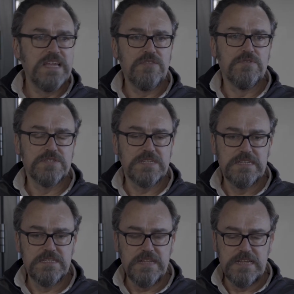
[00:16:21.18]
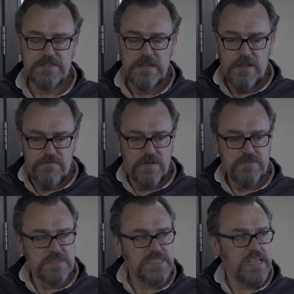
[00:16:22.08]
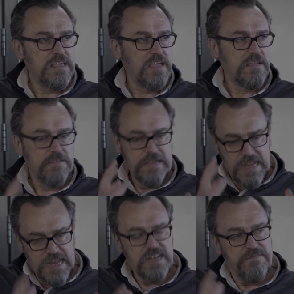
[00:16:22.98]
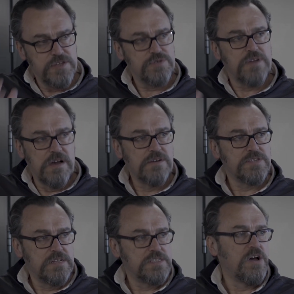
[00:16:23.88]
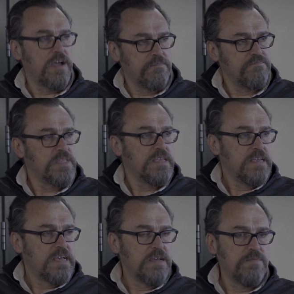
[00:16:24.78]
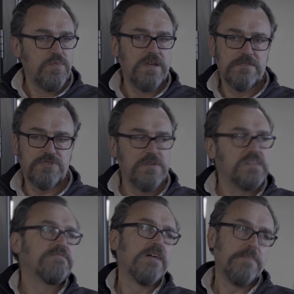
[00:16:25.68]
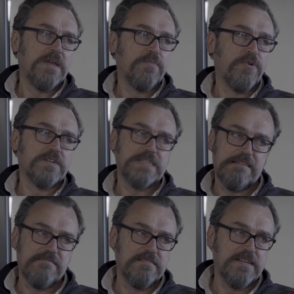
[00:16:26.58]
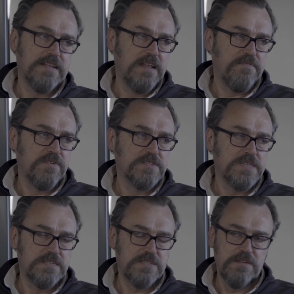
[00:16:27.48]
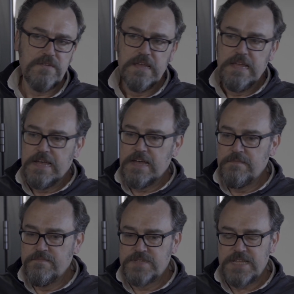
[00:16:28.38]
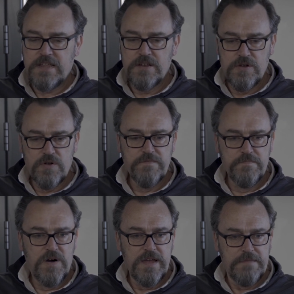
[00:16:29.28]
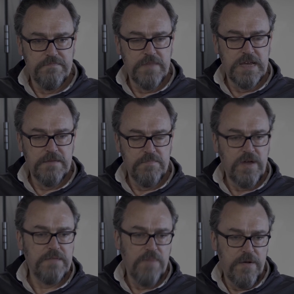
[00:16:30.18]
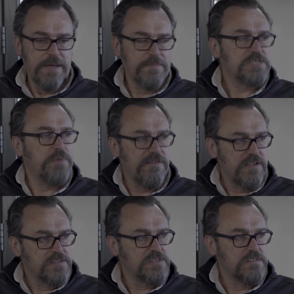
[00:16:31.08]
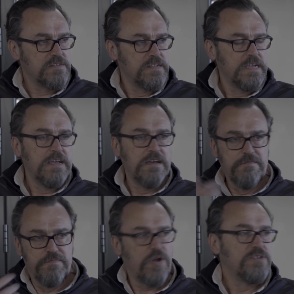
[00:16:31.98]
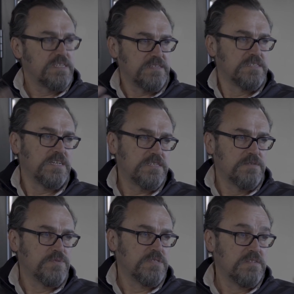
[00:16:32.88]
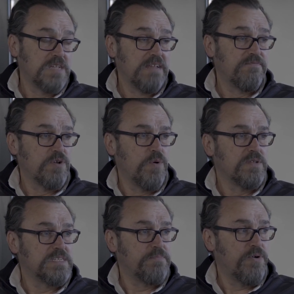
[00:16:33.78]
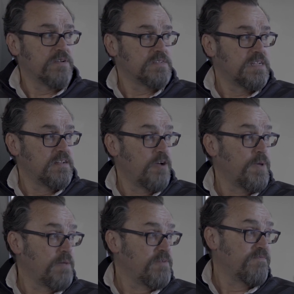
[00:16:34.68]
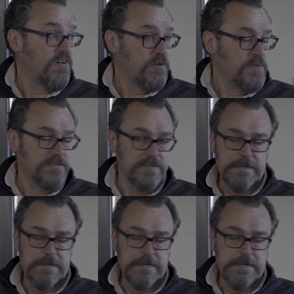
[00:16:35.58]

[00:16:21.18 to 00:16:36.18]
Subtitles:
ethos is rather than taking individual cars at a time, we are truly developing a product here at Everratti. So taking a lot of my OEM experience and of process and systems that deliver a quality product in an OEM environment,